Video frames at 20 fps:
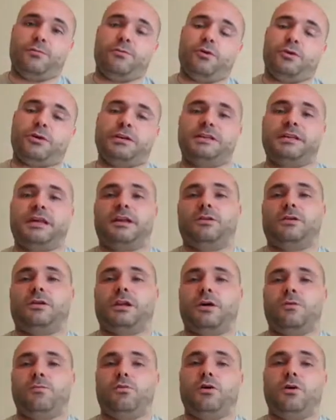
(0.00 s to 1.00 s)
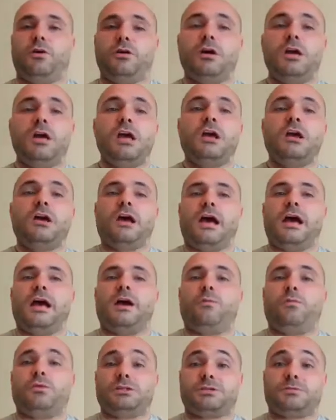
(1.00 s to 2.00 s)
Walking Dead All Out War.
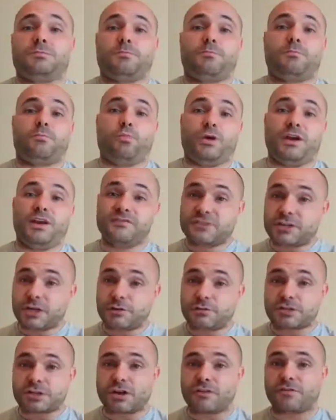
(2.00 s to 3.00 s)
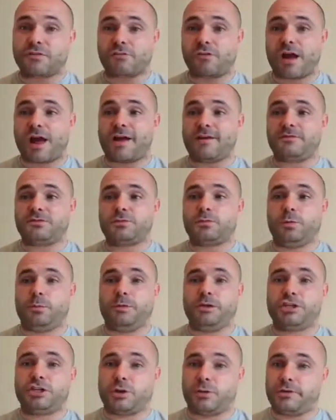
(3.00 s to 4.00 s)
Once Wave 2 stuff arrives, we'll
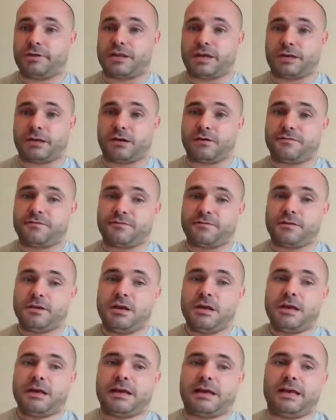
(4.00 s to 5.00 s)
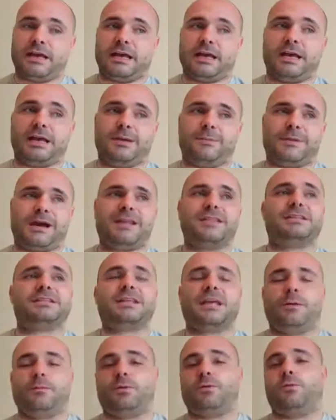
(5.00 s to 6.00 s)
be showing that off. And the
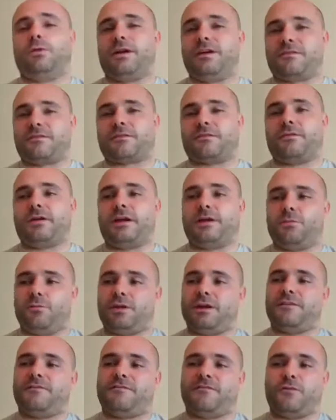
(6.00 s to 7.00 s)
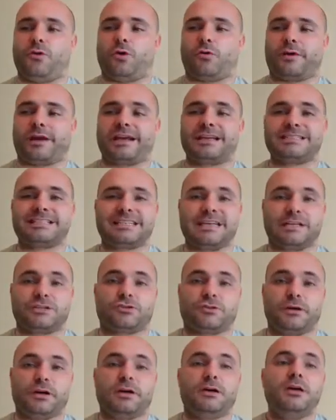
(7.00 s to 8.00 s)
same with Wave 3 and Wave 4,
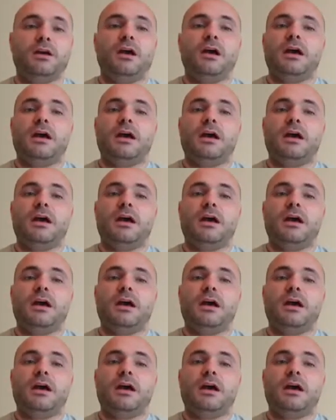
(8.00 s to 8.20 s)
etc.